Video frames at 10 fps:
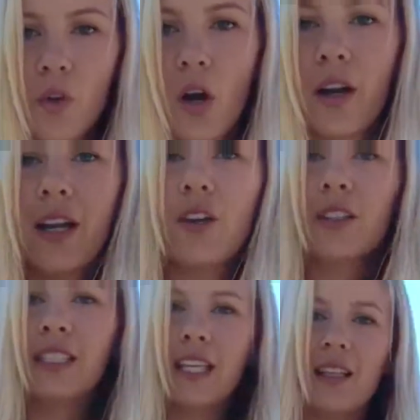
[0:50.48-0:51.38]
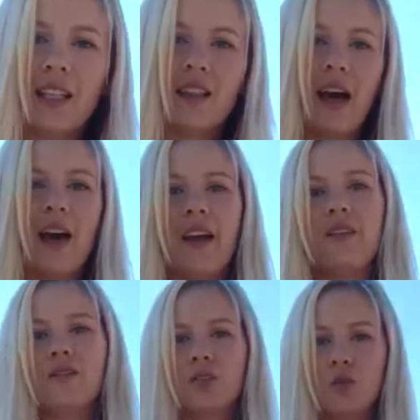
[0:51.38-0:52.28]
are in our daily
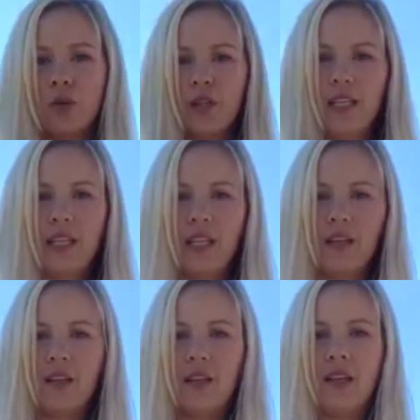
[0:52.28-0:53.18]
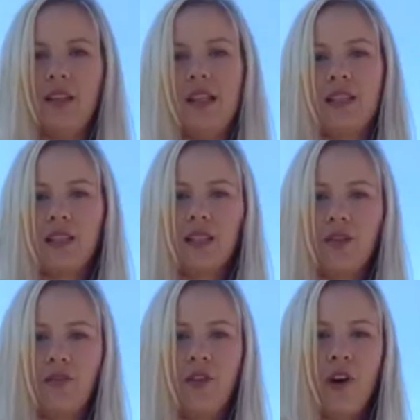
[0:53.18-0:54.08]
lives, we're here in this
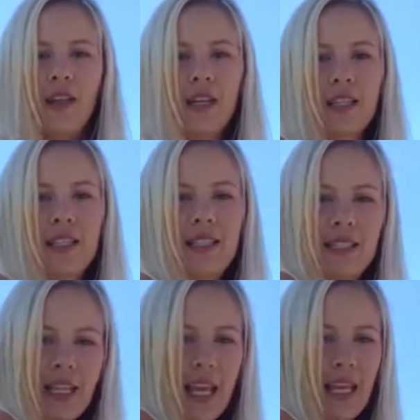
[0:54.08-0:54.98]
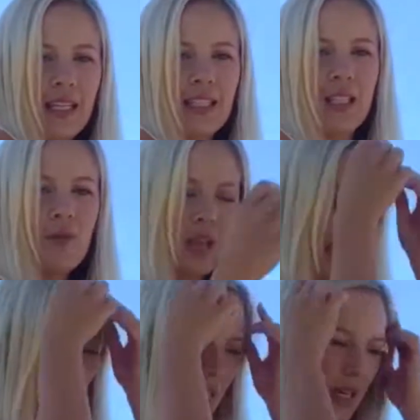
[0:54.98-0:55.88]
kyphotic state,
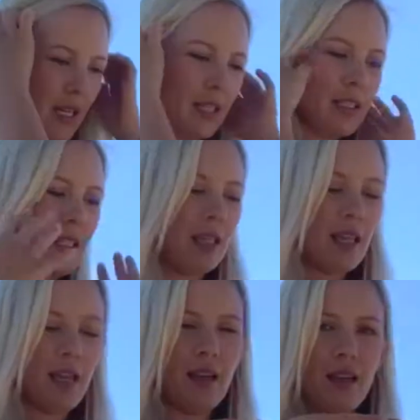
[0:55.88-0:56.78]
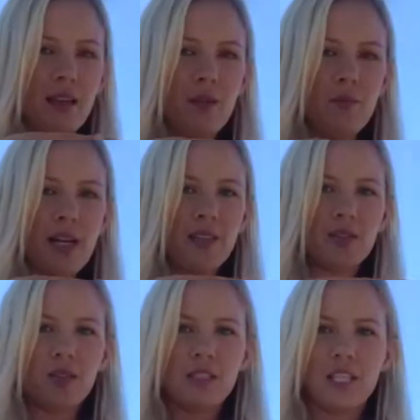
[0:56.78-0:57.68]
and then the
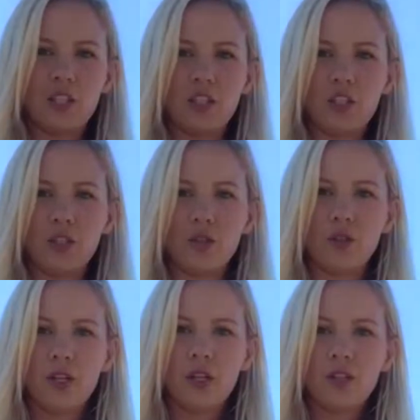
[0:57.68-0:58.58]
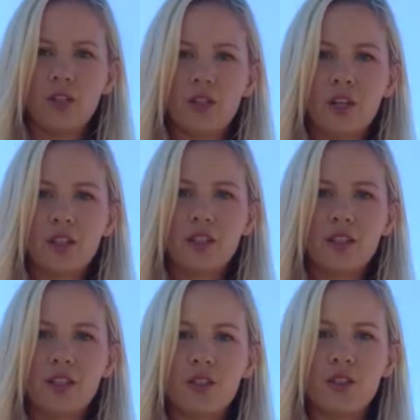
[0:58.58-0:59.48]
muscle tissue
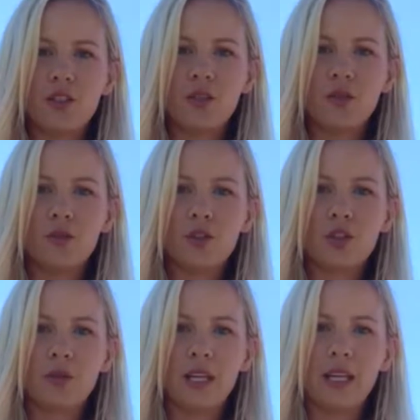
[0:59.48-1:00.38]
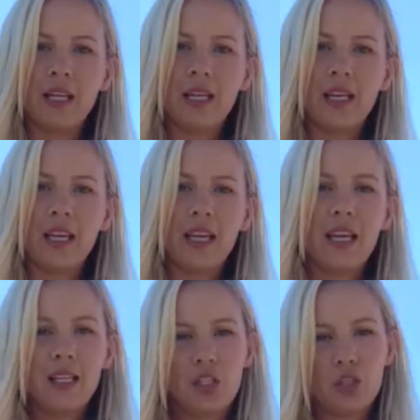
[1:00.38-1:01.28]
starts to shrink
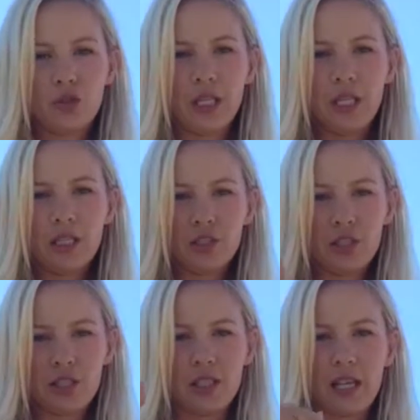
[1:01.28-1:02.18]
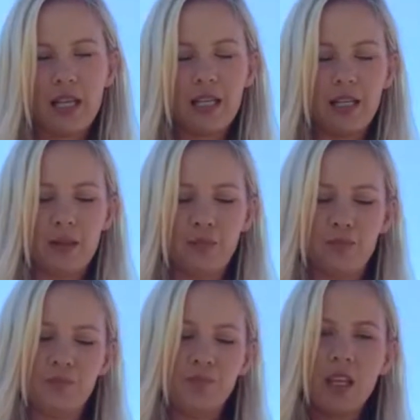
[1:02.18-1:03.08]
and shrink, just like a
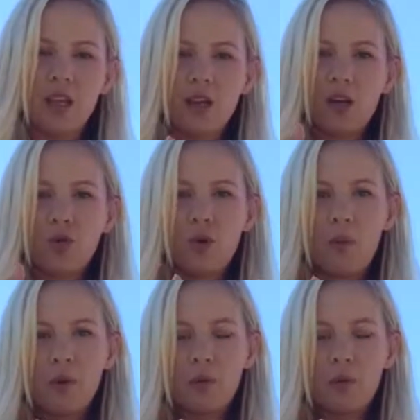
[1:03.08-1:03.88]
rubber